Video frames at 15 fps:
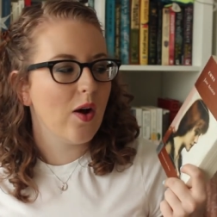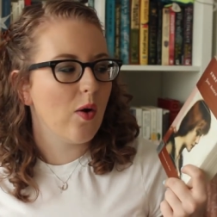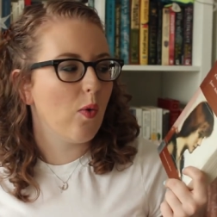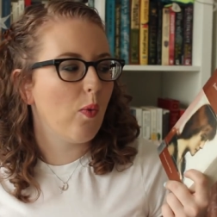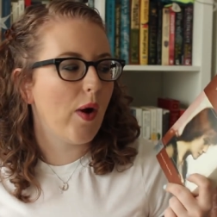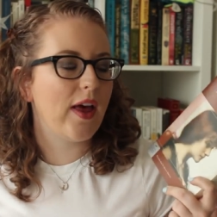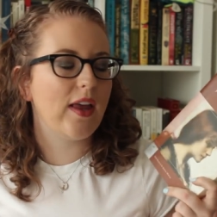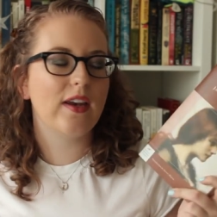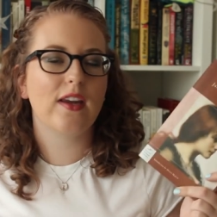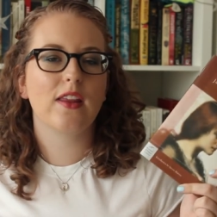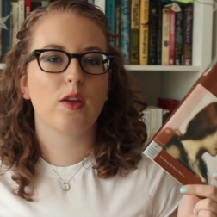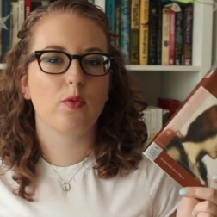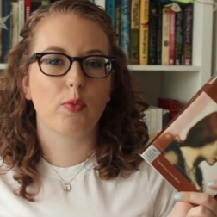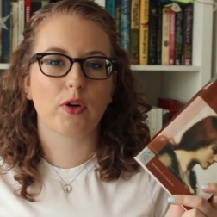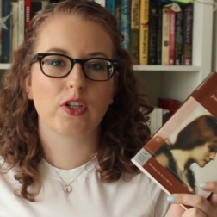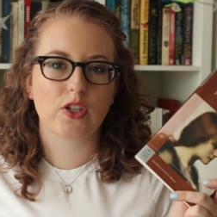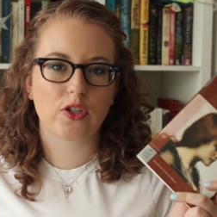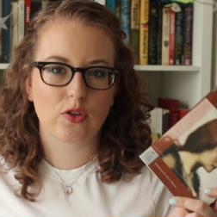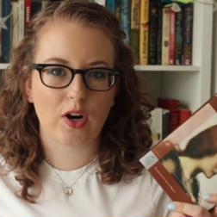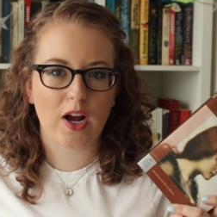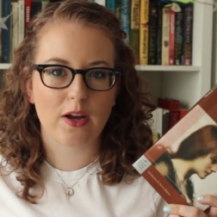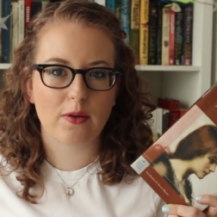when the book
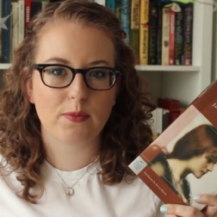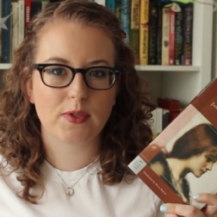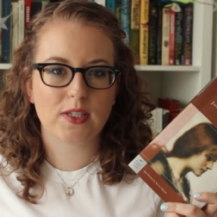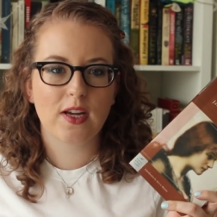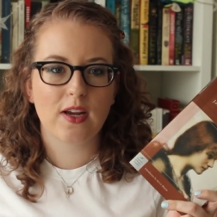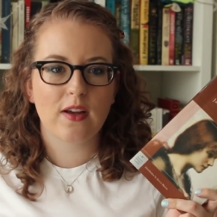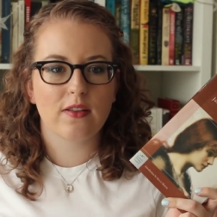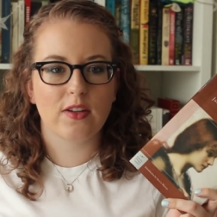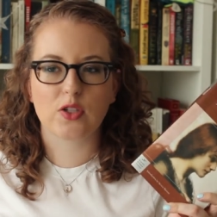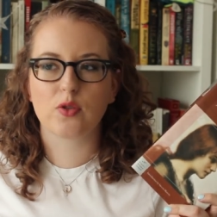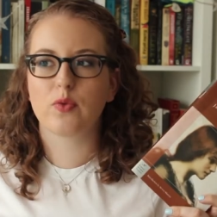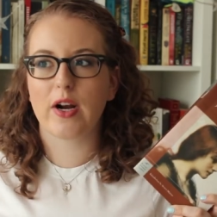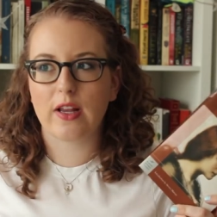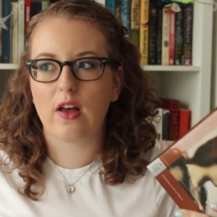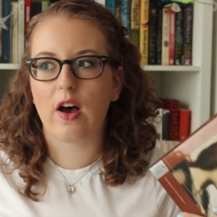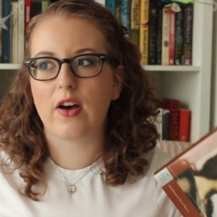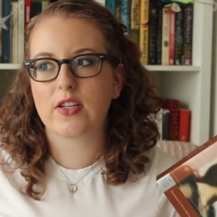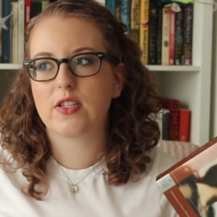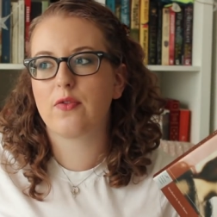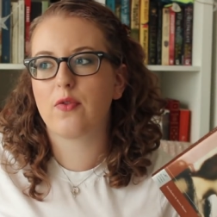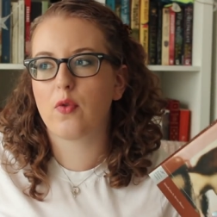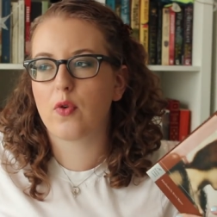describes this great
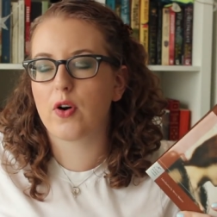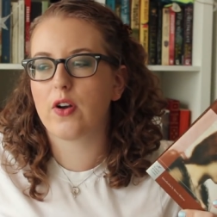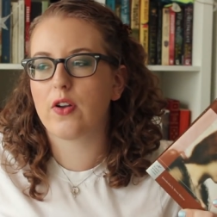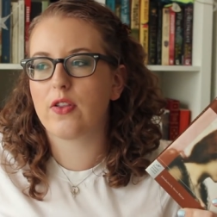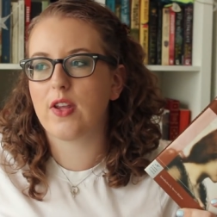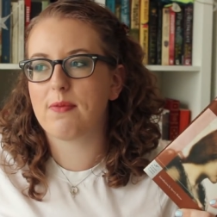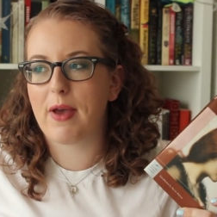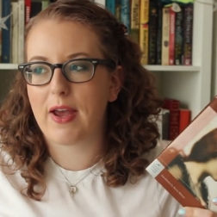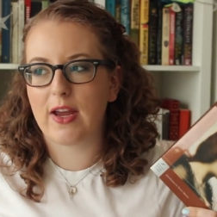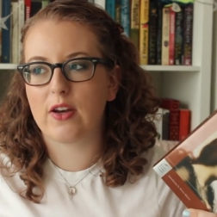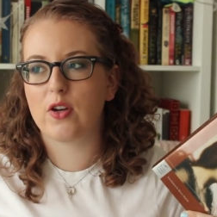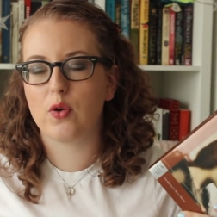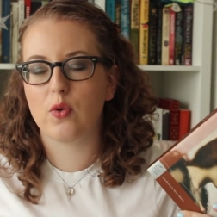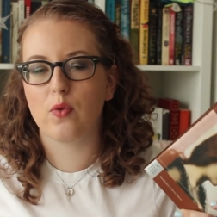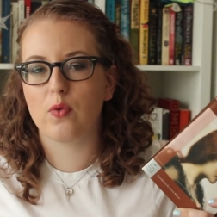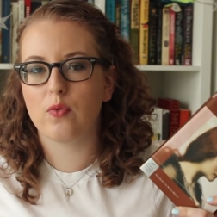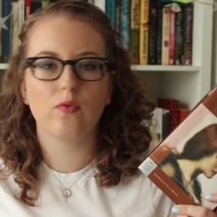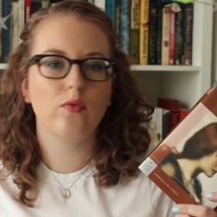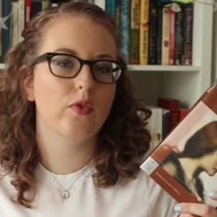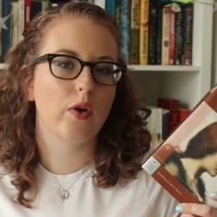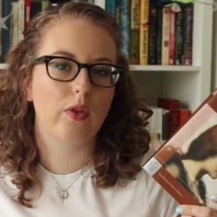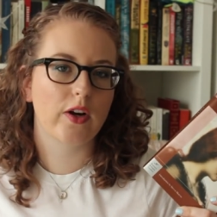loss for the maid who
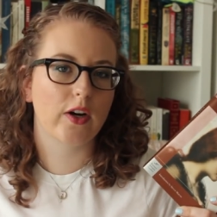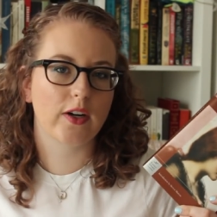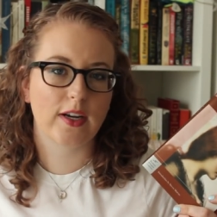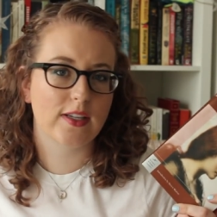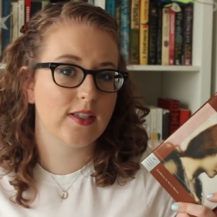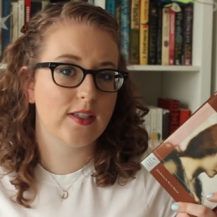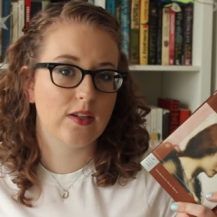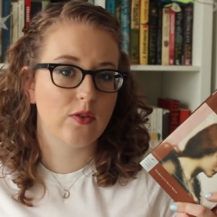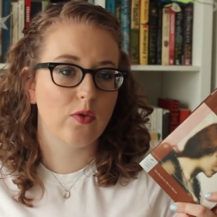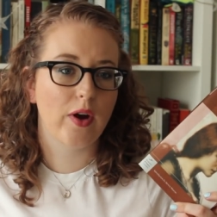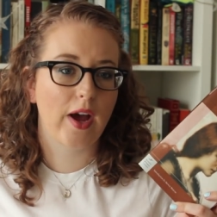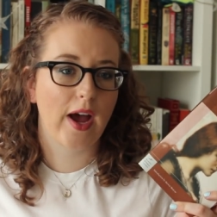no longer gets to